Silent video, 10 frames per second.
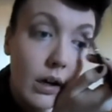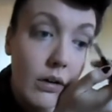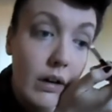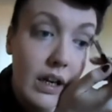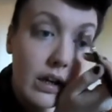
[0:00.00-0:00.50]

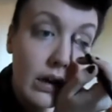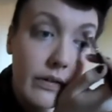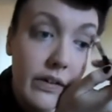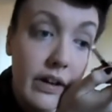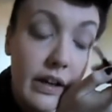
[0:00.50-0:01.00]
quite
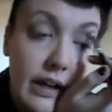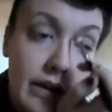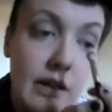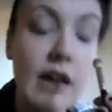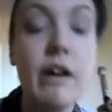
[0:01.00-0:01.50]
a few
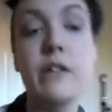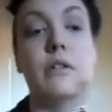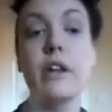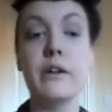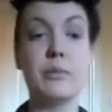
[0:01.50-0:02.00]
years now,
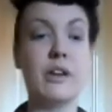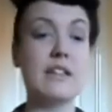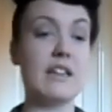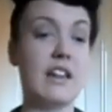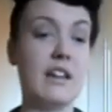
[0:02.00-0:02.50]
and although it's
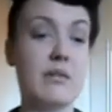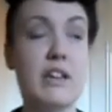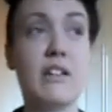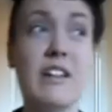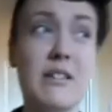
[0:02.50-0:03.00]
pricey, I think
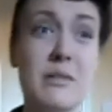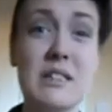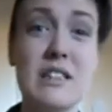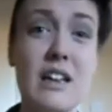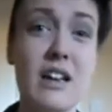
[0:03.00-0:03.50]
when I got it
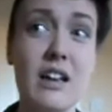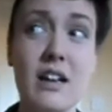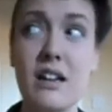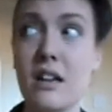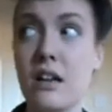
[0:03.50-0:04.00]
was £17